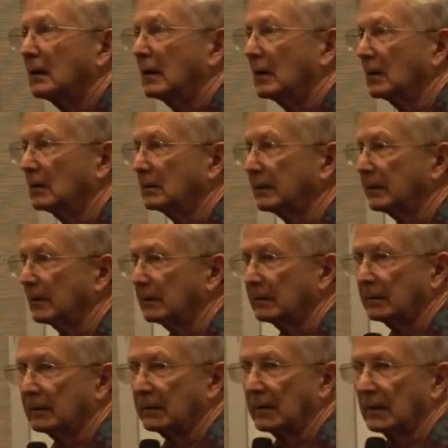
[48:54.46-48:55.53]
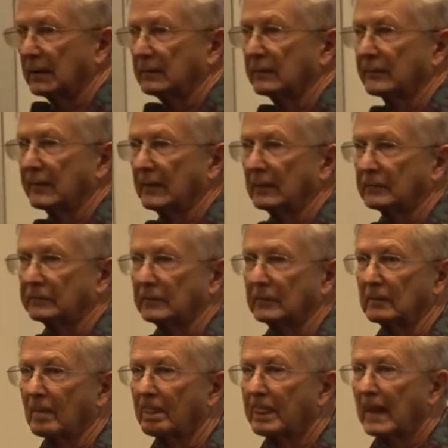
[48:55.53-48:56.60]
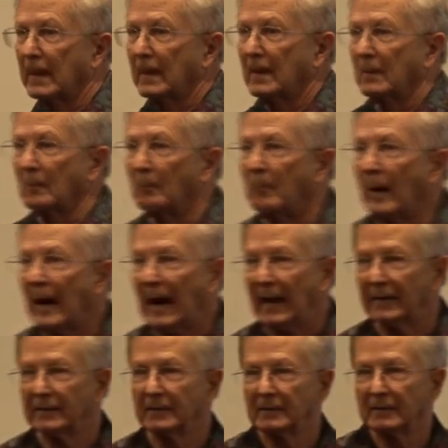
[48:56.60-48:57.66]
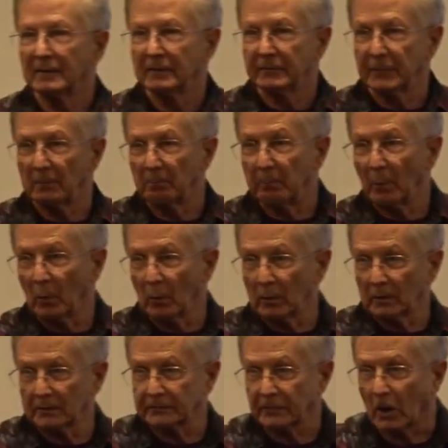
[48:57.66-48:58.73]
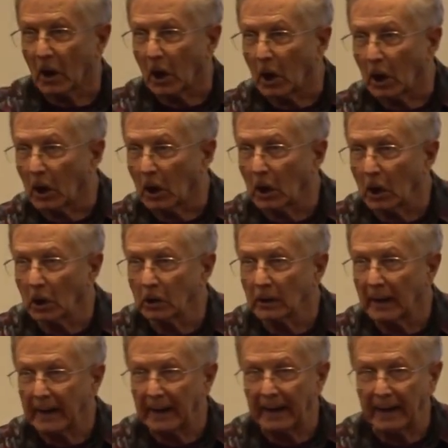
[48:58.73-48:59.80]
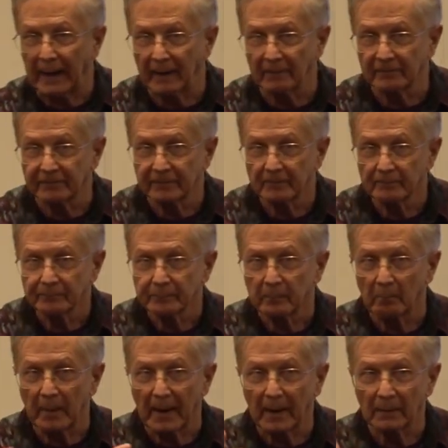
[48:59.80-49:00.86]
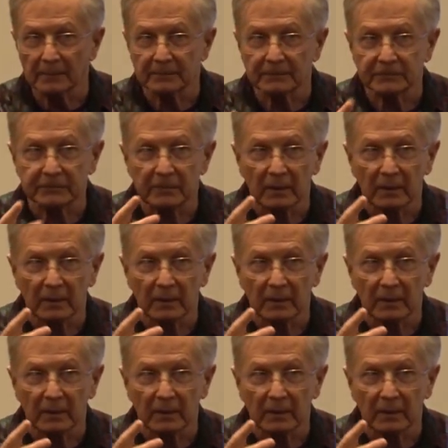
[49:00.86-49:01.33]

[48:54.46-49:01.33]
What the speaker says: only on the 9,000. But the boards all have balanced